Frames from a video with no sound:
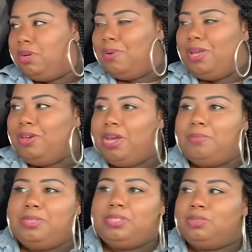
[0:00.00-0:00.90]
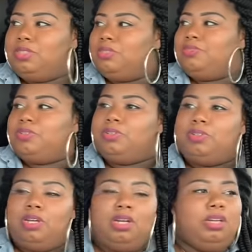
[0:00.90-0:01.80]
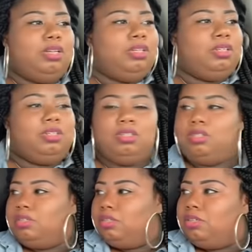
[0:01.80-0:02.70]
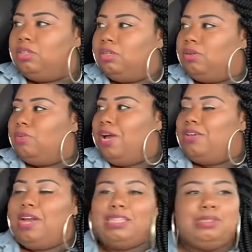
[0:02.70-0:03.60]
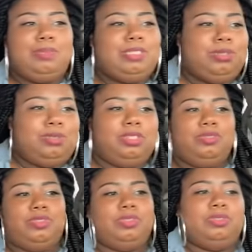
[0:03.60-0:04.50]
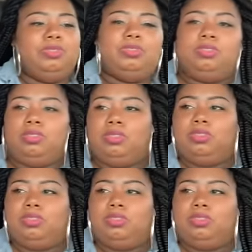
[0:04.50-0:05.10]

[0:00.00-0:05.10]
How you gotta I be so out there difficult? steal it. Huh? Why you guys to be so Why difficult? difficult?